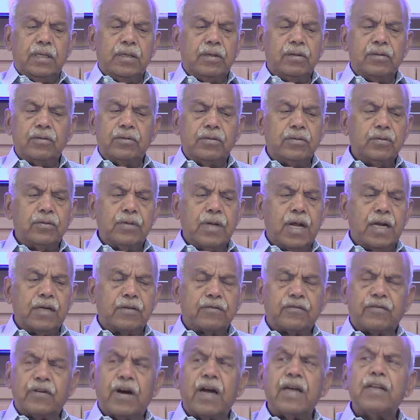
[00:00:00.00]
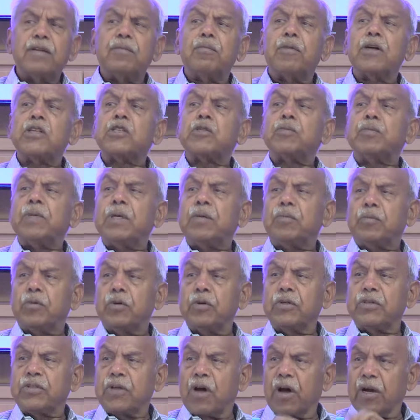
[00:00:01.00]
you do not find much
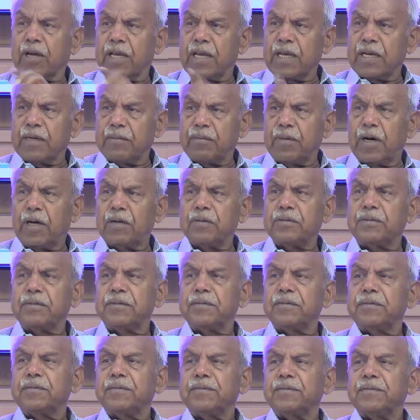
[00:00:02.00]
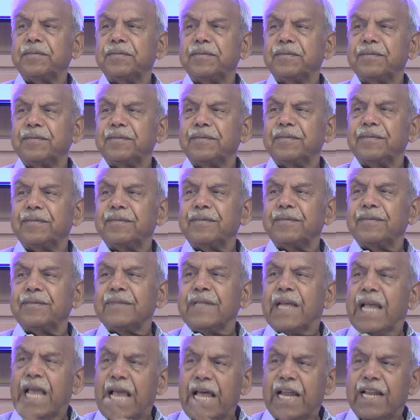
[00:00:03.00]
people talking about
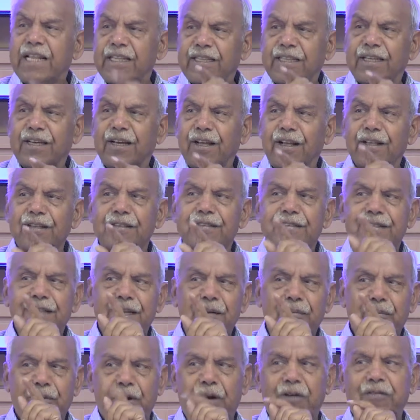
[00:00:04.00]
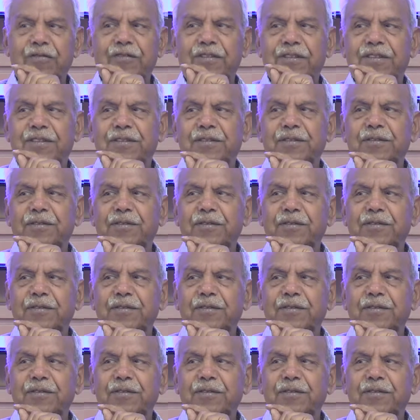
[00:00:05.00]
anything else than profit.